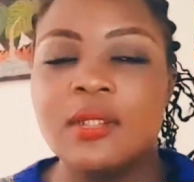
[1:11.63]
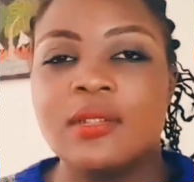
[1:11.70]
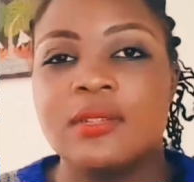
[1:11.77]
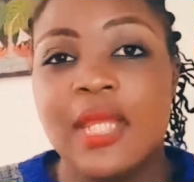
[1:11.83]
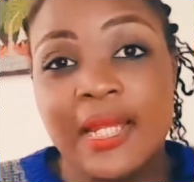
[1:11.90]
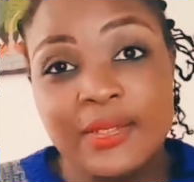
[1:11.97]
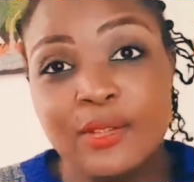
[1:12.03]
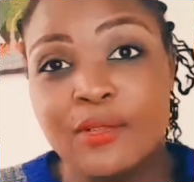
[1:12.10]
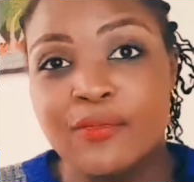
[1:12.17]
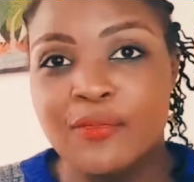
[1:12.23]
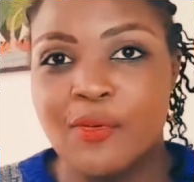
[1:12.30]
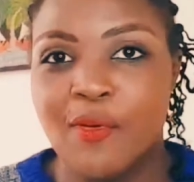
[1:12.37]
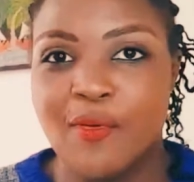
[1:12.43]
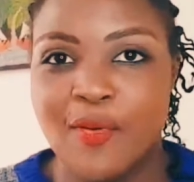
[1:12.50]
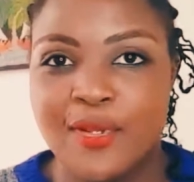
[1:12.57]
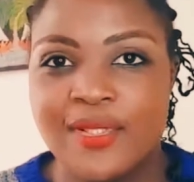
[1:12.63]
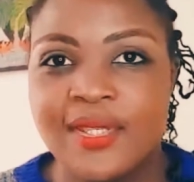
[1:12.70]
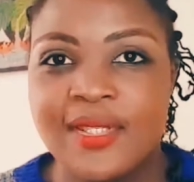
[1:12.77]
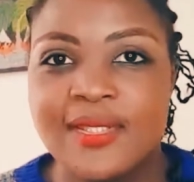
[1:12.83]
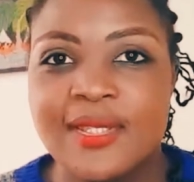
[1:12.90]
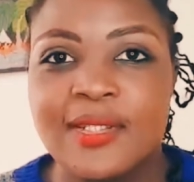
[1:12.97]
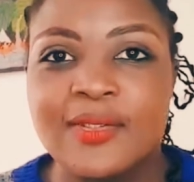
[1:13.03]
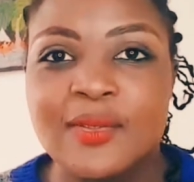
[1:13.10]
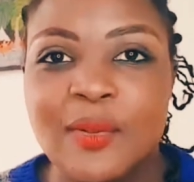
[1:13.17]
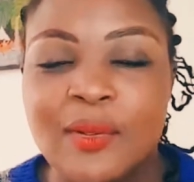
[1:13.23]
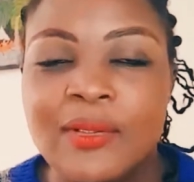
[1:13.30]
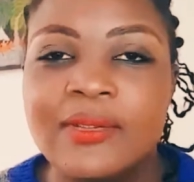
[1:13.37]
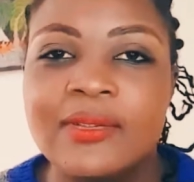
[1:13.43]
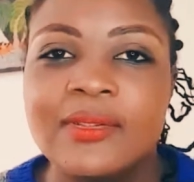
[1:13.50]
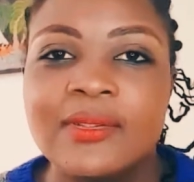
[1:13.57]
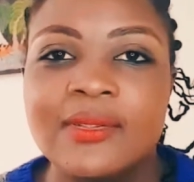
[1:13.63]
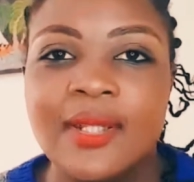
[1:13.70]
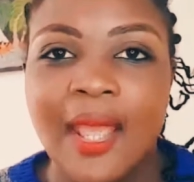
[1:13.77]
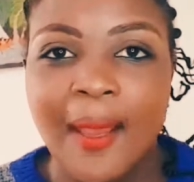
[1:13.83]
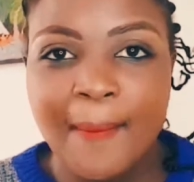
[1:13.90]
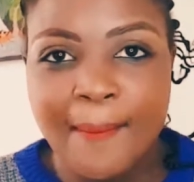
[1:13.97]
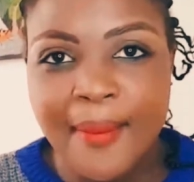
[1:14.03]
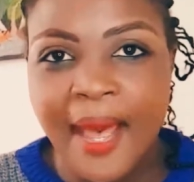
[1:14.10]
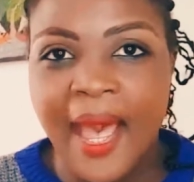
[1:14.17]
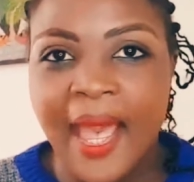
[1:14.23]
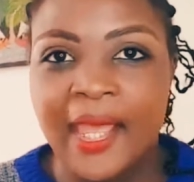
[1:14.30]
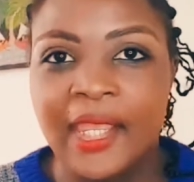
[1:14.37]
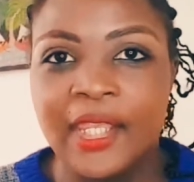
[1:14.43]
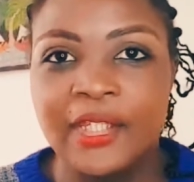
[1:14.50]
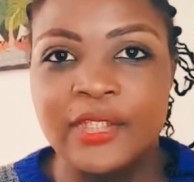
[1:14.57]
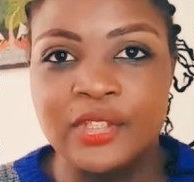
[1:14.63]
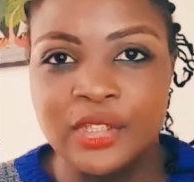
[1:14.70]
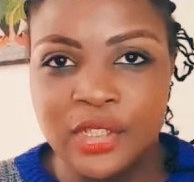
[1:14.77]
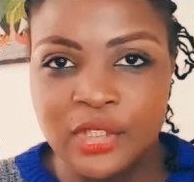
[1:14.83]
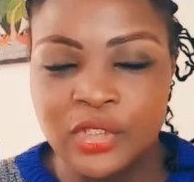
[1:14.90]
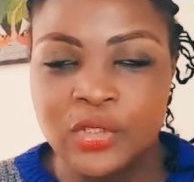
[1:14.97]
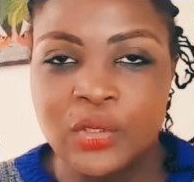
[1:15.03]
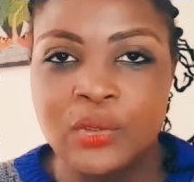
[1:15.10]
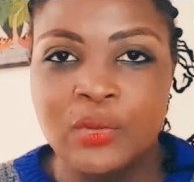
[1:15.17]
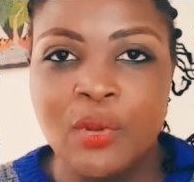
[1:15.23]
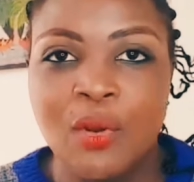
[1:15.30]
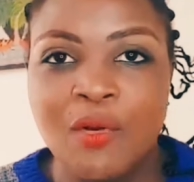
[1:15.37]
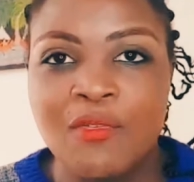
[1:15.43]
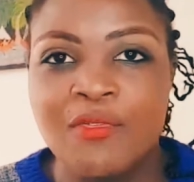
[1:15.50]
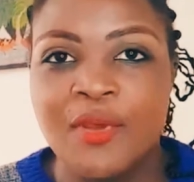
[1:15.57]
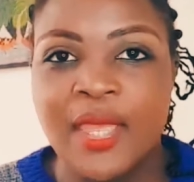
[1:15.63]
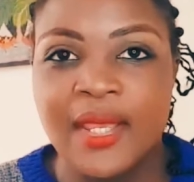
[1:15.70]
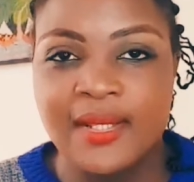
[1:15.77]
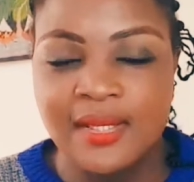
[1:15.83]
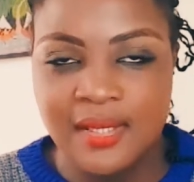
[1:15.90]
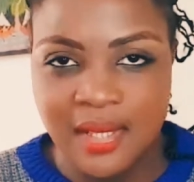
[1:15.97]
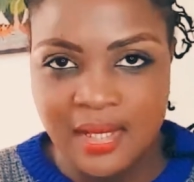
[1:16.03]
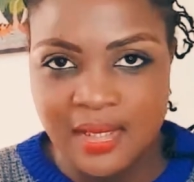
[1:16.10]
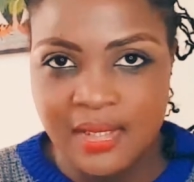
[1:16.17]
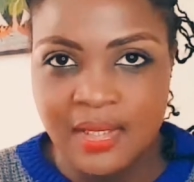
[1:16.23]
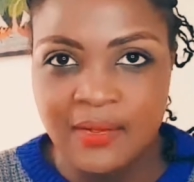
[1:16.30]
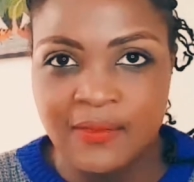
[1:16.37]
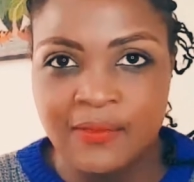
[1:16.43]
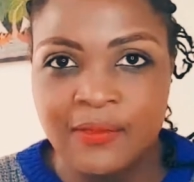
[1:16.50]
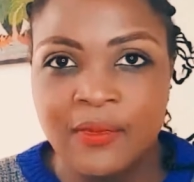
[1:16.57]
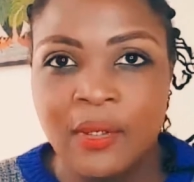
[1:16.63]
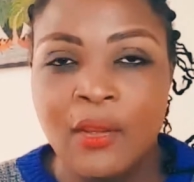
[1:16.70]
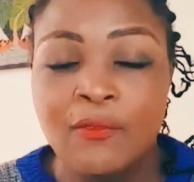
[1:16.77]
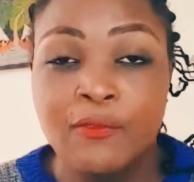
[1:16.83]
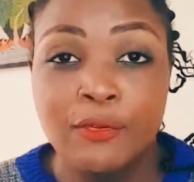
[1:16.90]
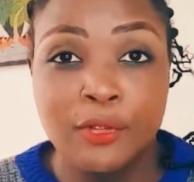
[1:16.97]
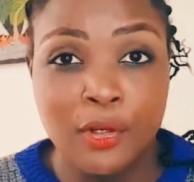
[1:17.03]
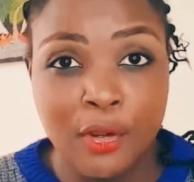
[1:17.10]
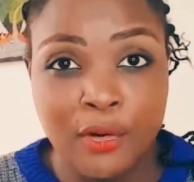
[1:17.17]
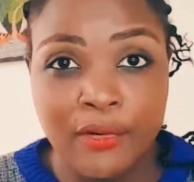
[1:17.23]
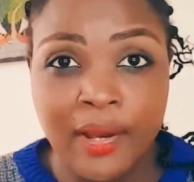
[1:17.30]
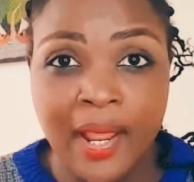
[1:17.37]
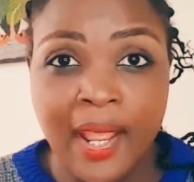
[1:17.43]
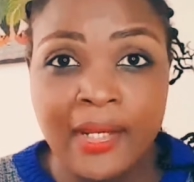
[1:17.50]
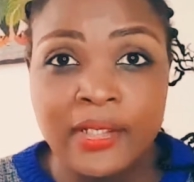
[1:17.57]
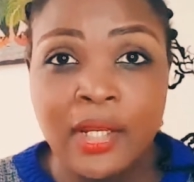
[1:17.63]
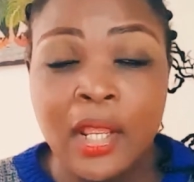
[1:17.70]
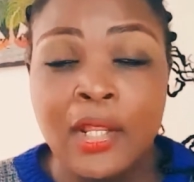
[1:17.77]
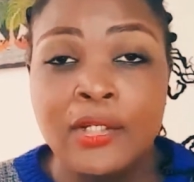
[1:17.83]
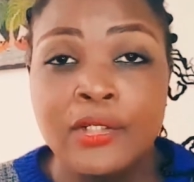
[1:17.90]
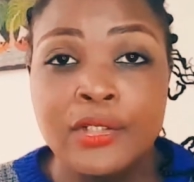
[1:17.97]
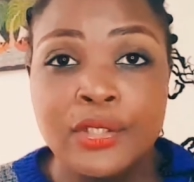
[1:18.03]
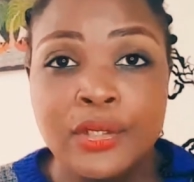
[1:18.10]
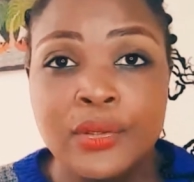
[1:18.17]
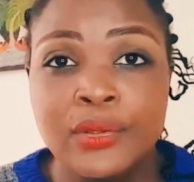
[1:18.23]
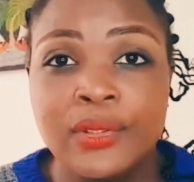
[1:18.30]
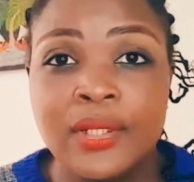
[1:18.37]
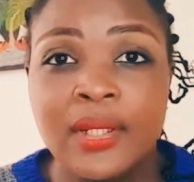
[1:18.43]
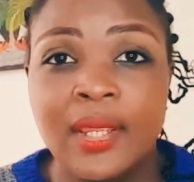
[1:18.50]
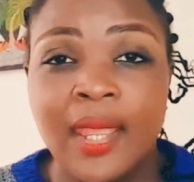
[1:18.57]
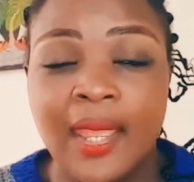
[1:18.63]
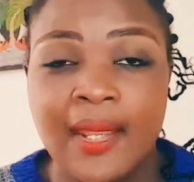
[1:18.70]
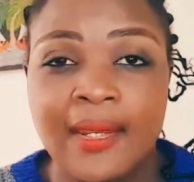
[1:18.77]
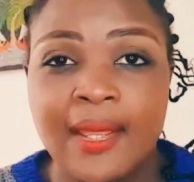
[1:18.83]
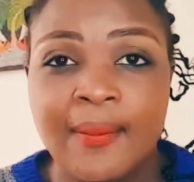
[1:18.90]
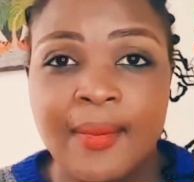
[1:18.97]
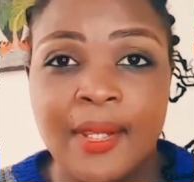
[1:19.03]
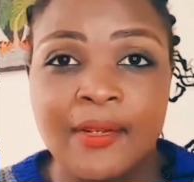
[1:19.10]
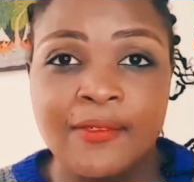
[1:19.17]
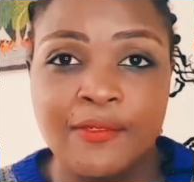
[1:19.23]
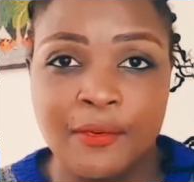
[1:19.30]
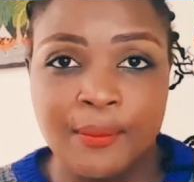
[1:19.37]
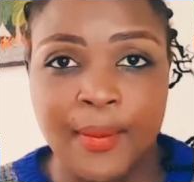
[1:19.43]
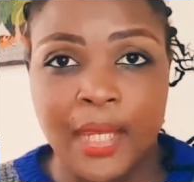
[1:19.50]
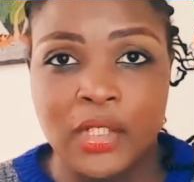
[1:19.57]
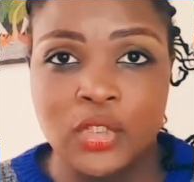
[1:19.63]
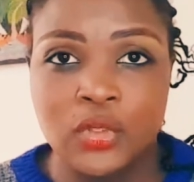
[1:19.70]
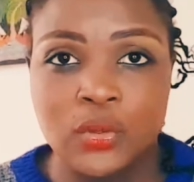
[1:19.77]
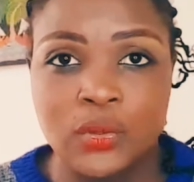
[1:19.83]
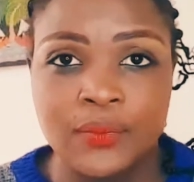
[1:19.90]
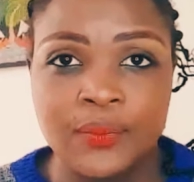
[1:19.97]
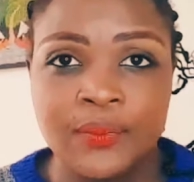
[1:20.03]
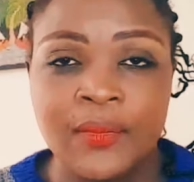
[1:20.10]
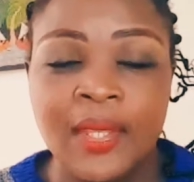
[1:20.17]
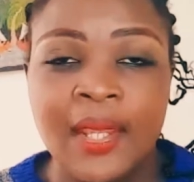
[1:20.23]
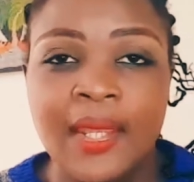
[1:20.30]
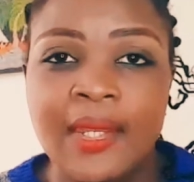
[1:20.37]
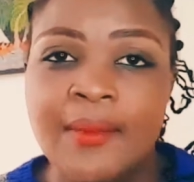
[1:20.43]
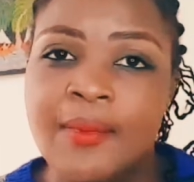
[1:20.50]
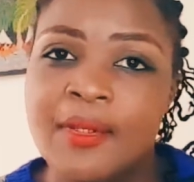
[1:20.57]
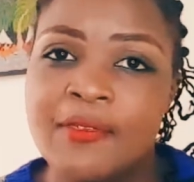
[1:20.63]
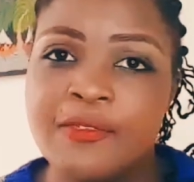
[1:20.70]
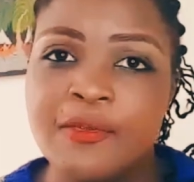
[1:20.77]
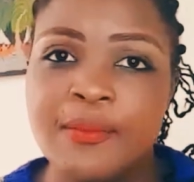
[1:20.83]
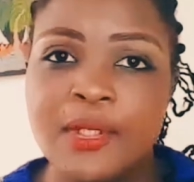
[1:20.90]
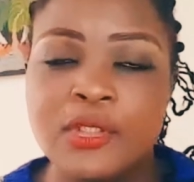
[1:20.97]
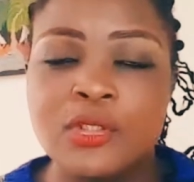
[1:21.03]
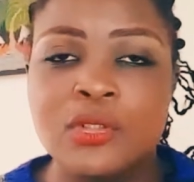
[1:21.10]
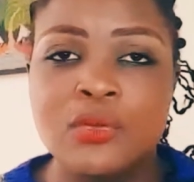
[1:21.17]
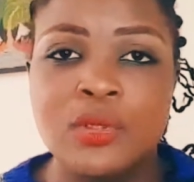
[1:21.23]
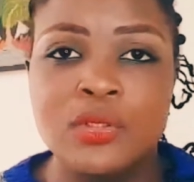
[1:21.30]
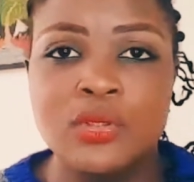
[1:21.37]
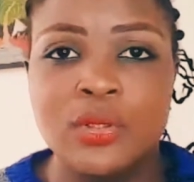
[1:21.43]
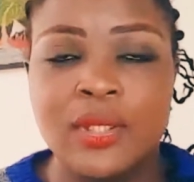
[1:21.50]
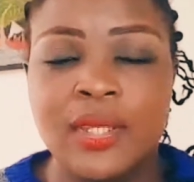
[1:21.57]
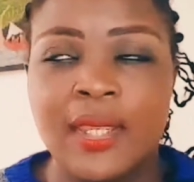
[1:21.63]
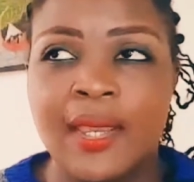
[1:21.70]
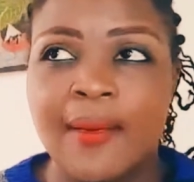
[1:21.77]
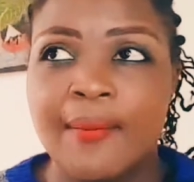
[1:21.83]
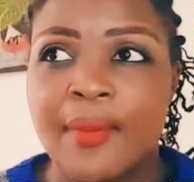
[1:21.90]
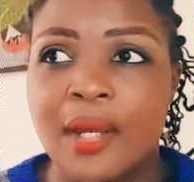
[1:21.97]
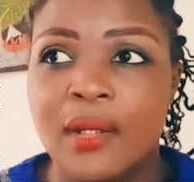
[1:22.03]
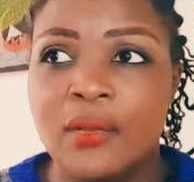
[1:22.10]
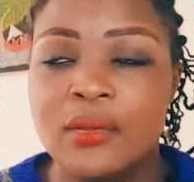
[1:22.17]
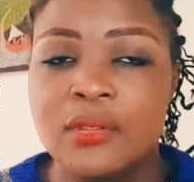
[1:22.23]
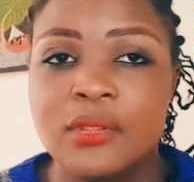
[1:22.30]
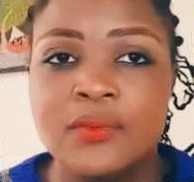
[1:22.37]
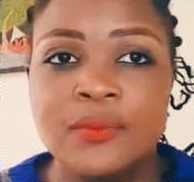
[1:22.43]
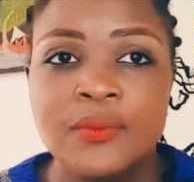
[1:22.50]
Dental fluorosis is caused by ingestion of excessive fluoride during enamel formation. Enamel formation, we're talking about